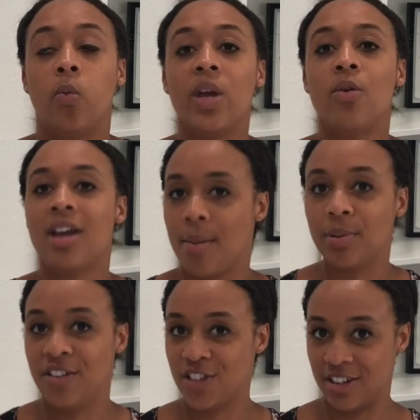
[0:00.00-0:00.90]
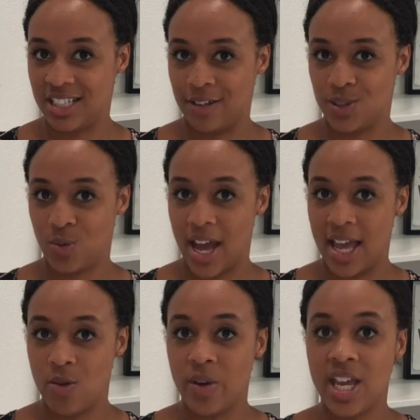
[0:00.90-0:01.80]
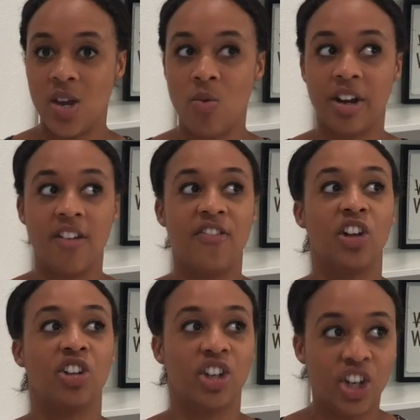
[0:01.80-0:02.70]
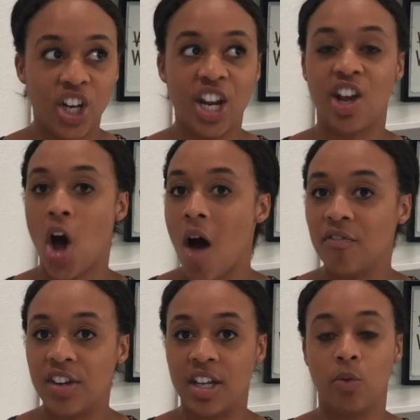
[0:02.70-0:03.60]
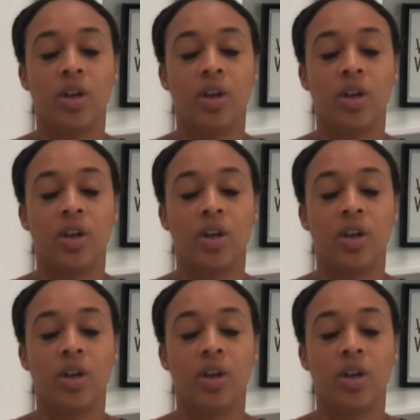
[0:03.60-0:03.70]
We wanna uplift ourselves, right? We wanna feel good and confident.